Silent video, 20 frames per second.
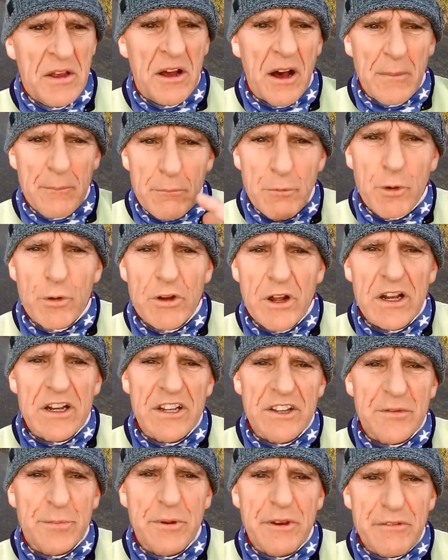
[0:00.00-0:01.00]
I'm more
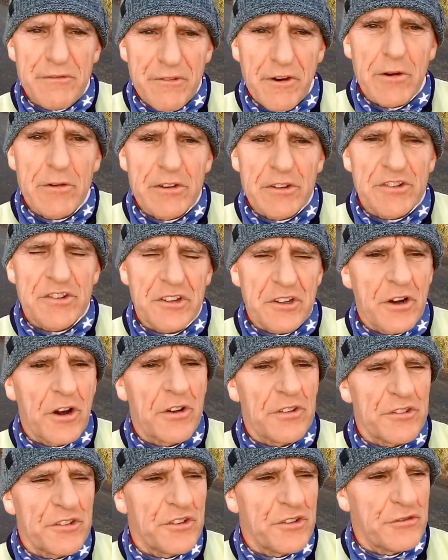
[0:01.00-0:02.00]
likely to be focused and
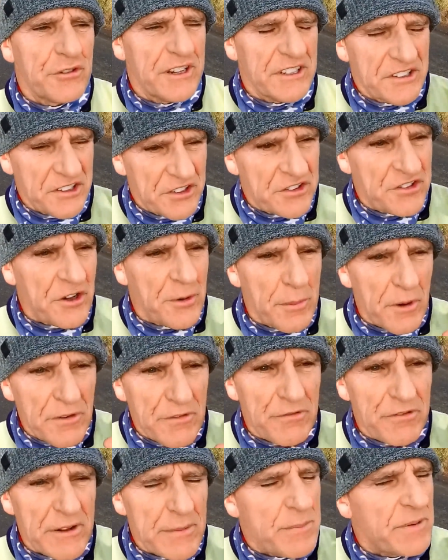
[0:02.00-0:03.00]
concentrated. So by
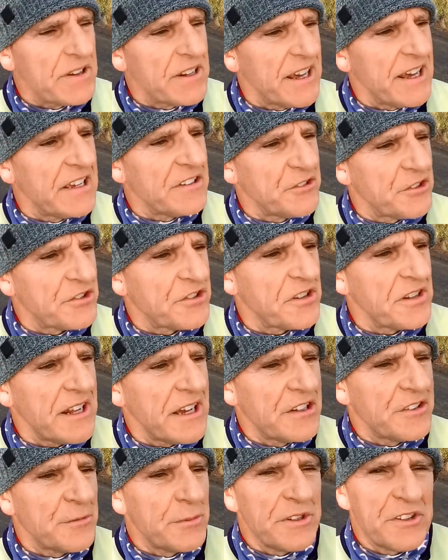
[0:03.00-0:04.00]
flipping it, it just
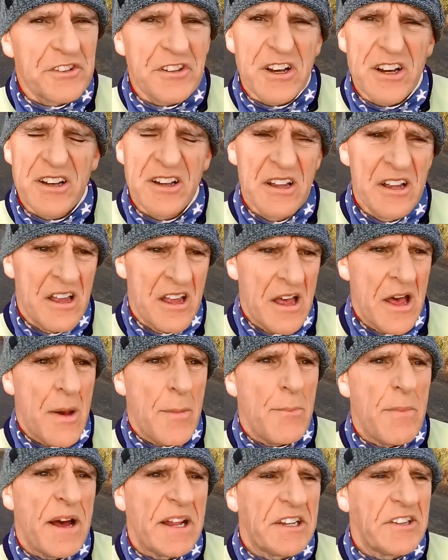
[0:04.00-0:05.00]
allows me to
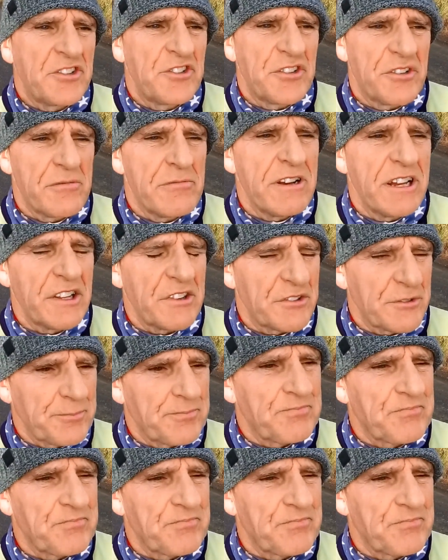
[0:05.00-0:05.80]
manage the risk.